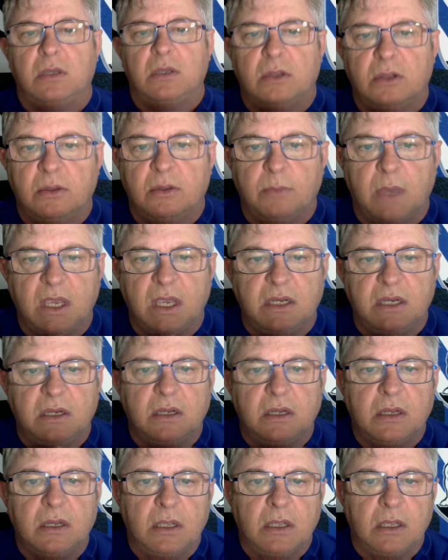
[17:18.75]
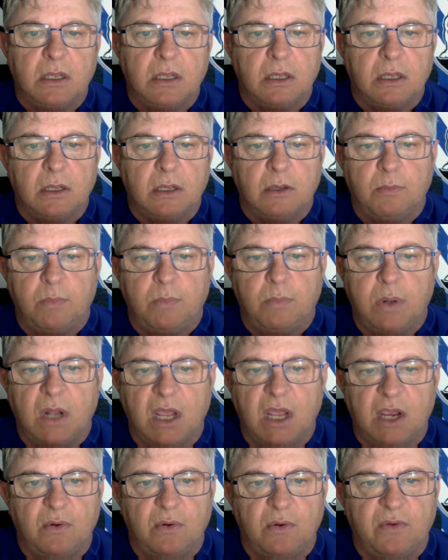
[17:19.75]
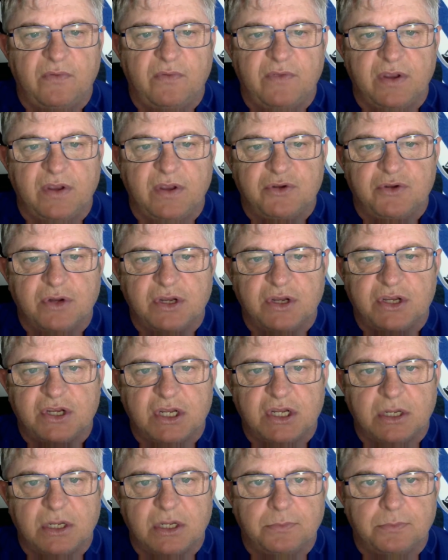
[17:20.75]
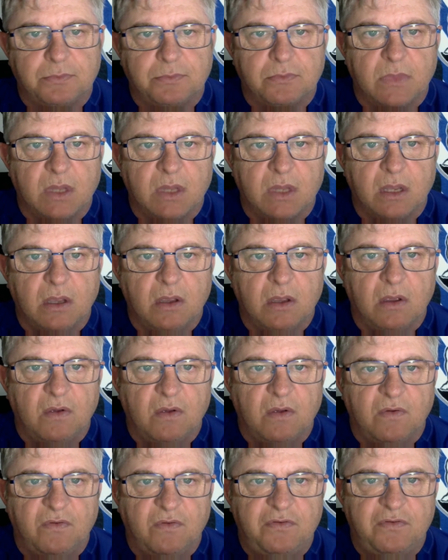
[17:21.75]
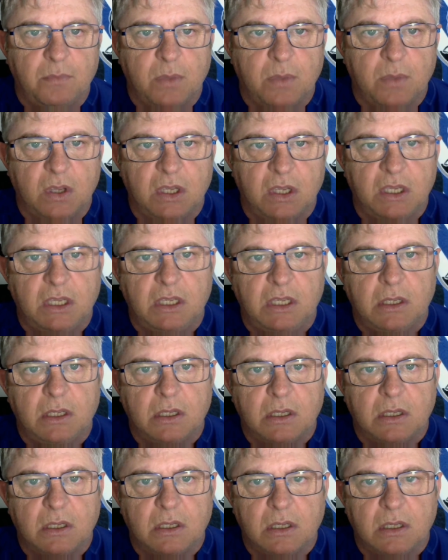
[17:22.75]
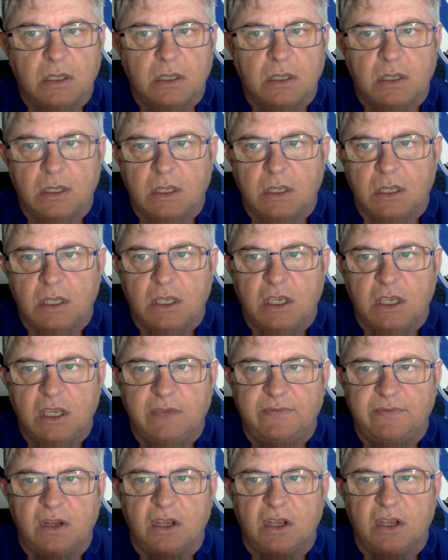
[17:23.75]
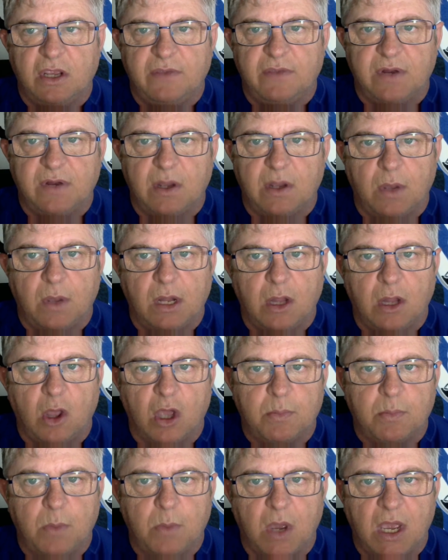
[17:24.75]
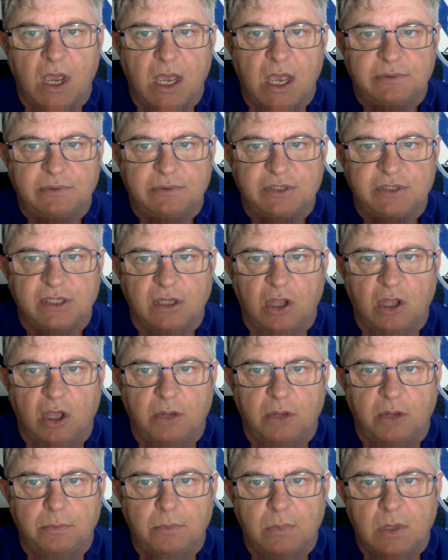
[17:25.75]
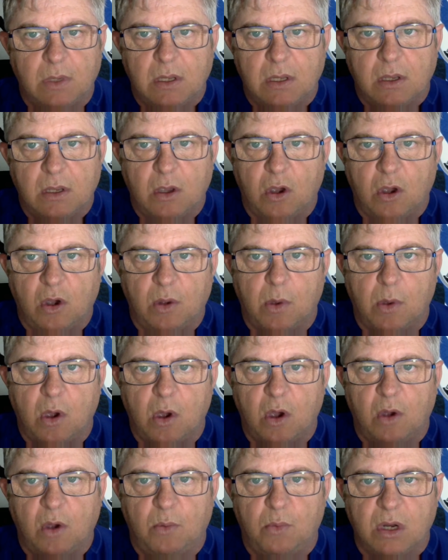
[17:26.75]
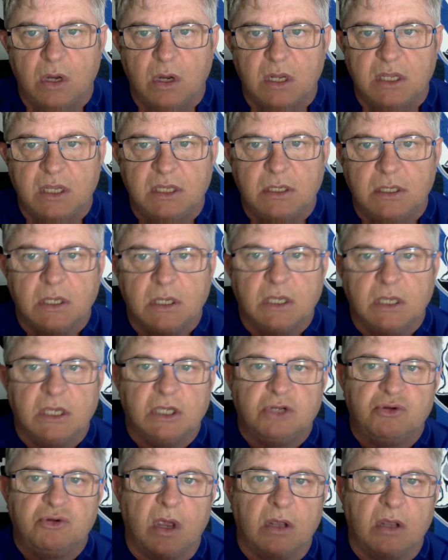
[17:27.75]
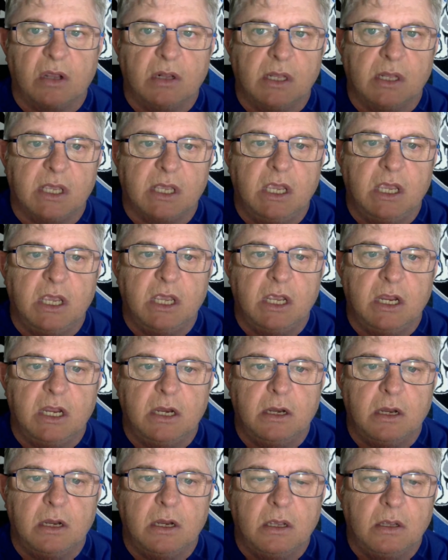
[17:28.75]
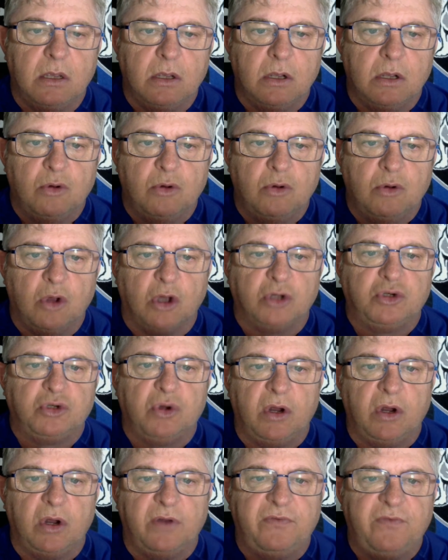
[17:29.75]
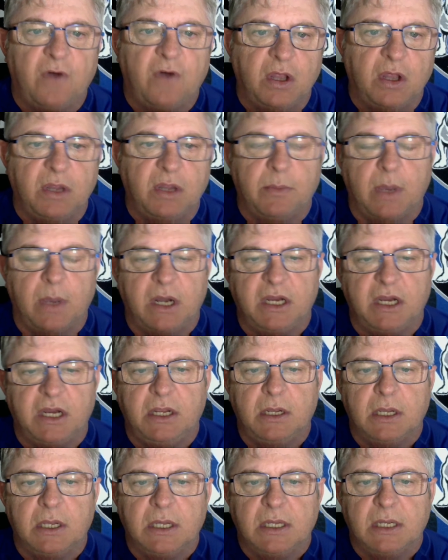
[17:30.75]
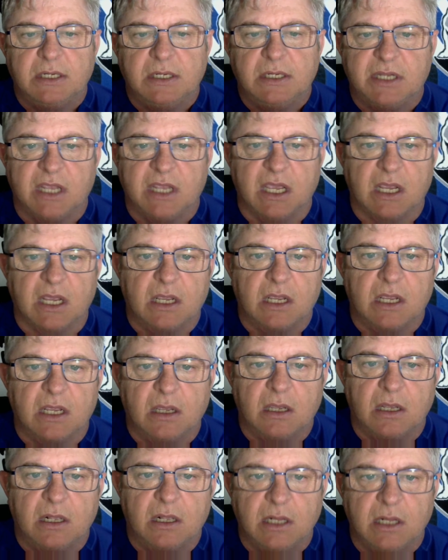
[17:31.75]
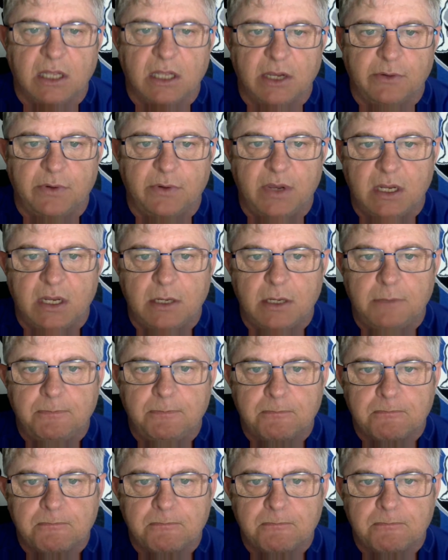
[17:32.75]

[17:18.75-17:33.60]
the main player of interest for me, even though I like my halves a lot, I'm really struggling in not trying to find the money to get Cleary in.